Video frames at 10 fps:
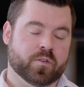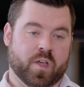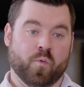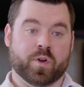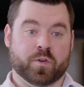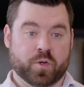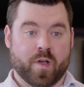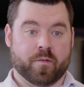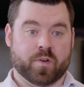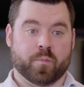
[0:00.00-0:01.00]
so that when you do
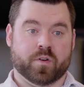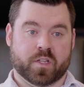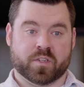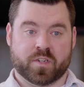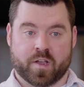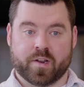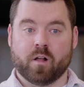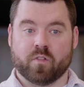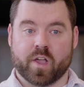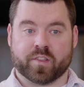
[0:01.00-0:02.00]
have numbers that stand
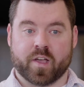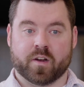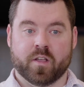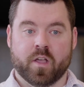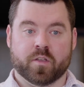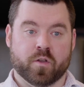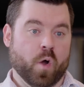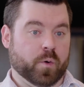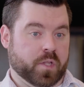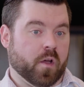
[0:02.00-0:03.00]
out like that, yeah. you
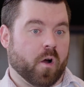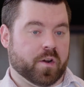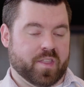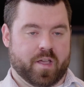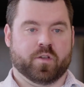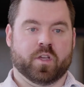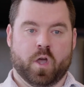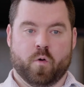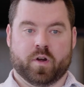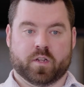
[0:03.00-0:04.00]
know what they are and then you can
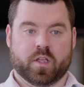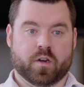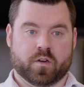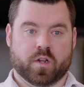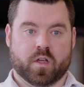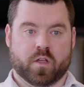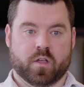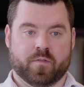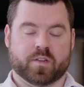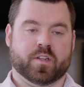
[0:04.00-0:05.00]
go and, and uh,
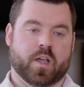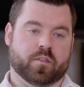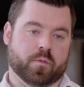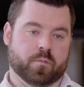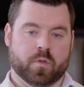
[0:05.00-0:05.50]
investigate them.